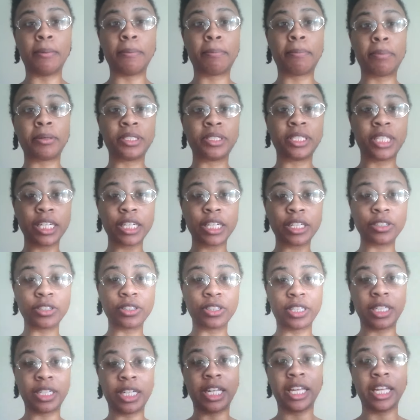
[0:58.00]

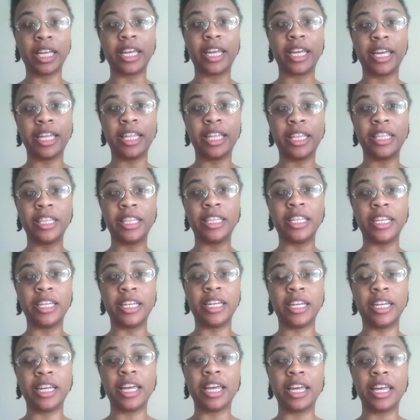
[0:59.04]
particularly in
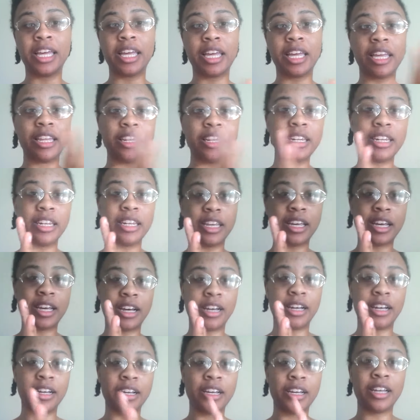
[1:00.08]
the
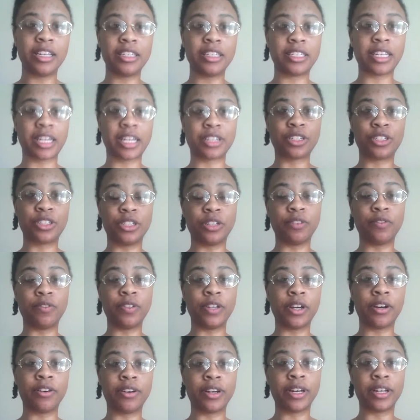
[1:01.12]
India section of
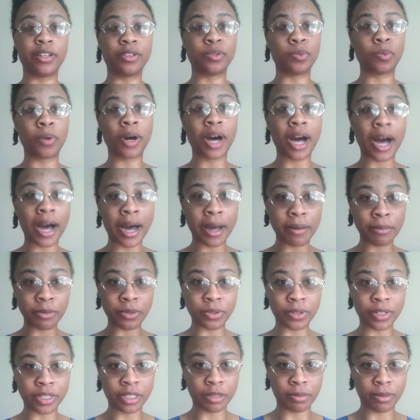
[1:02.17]
yoga is what I'm
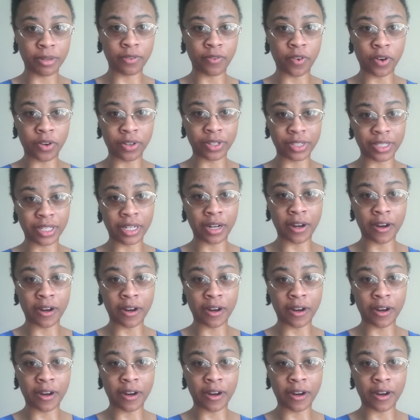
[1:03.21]
going to be focusing